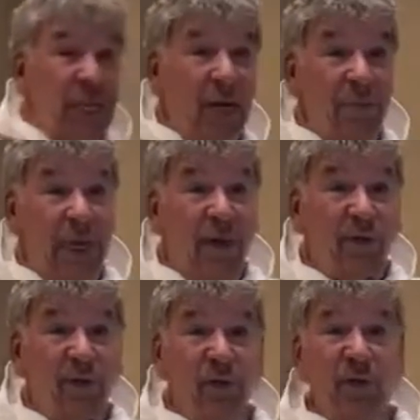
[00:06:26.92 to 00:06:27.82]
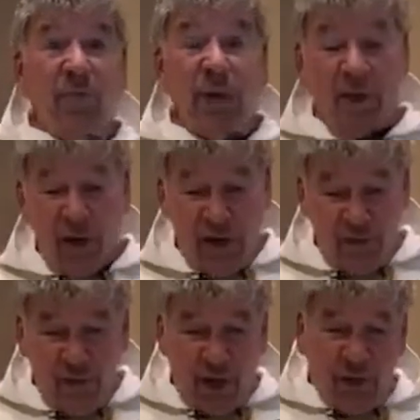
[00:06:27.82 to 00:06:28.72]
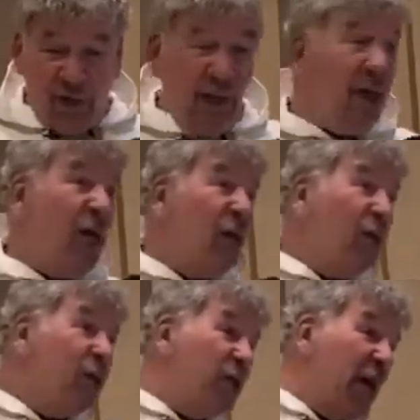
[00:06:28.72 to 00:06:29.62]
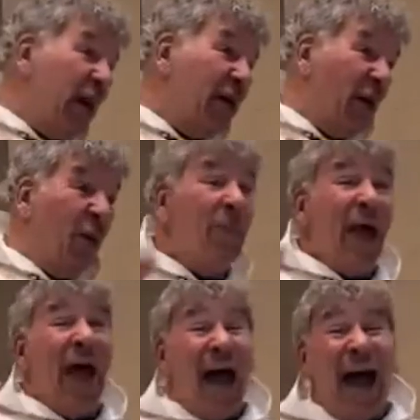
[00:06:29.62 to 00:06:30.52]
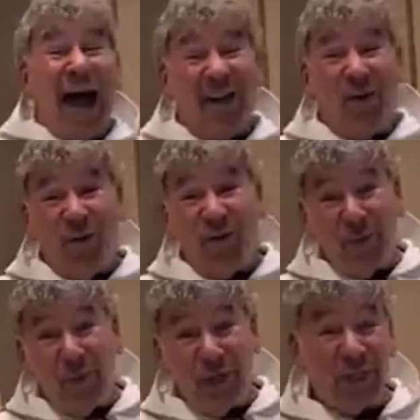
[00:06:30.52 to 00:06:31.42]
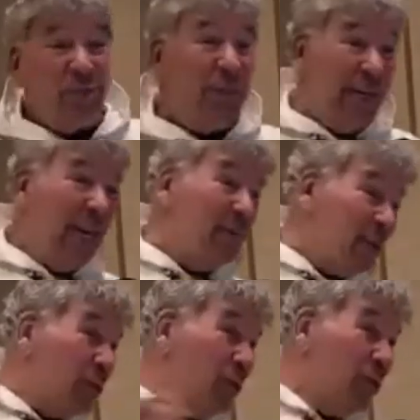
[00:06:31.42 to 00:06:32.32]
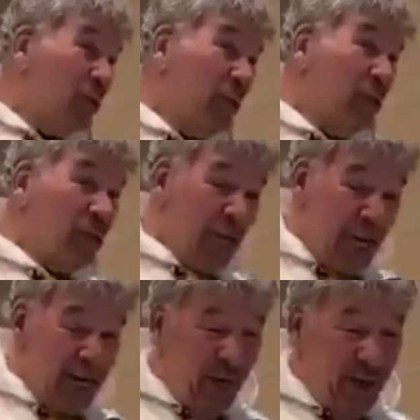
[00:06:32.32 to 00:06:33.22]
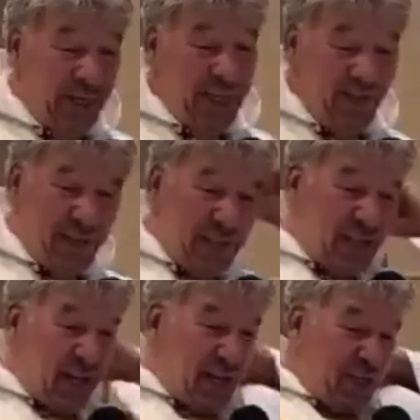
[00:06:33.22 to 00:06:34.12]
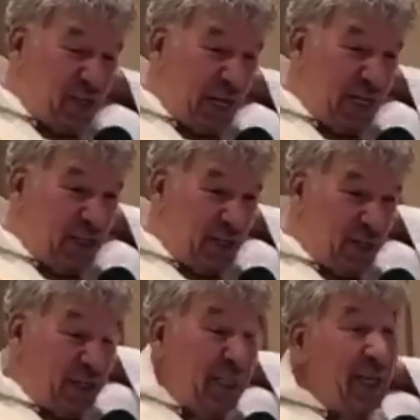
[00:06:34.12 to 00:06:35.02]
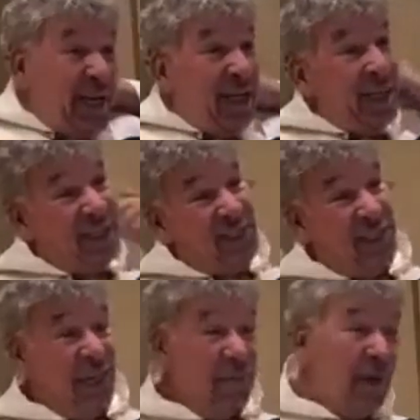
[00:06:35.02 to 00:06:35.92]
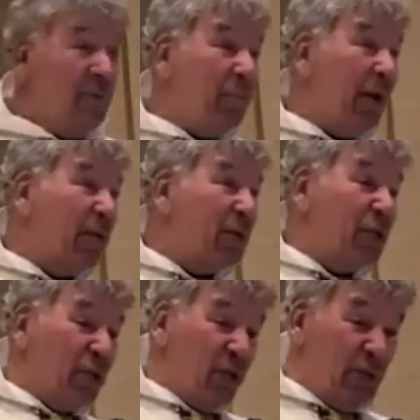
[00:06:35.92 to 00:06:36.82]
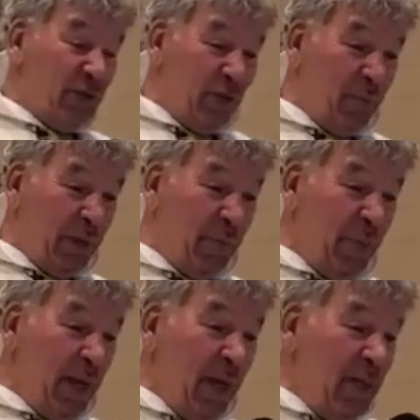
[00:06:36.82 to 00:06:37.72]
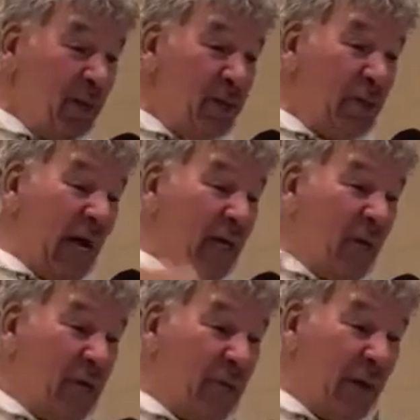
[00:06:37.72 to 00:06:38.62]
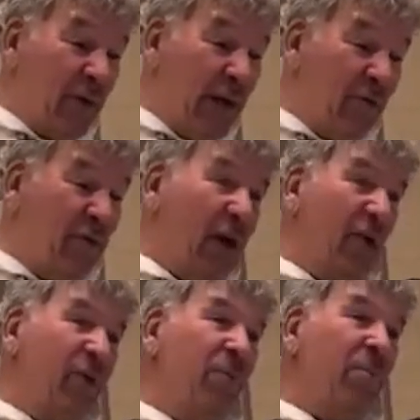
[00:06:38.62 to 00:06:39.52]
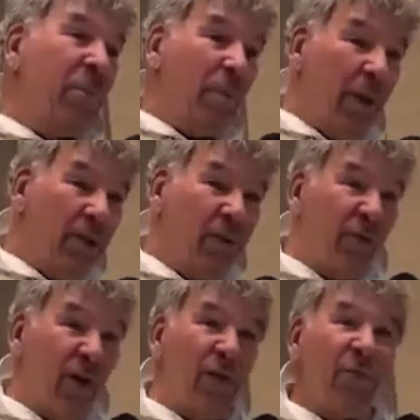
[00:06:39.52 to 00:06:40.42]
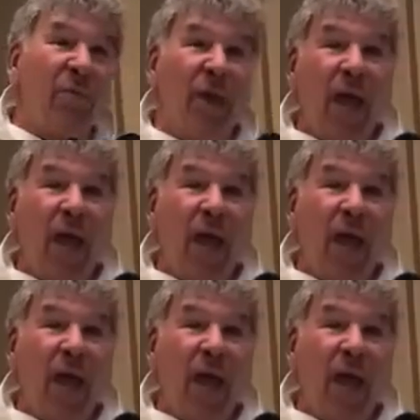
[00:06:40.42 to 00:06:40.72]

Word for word: named after my grandfather, Luciano. I often wished my name was Luciano, and I never decided to change it because that's the name my parents chose for me. Luciano was my grandfather, my mother's father,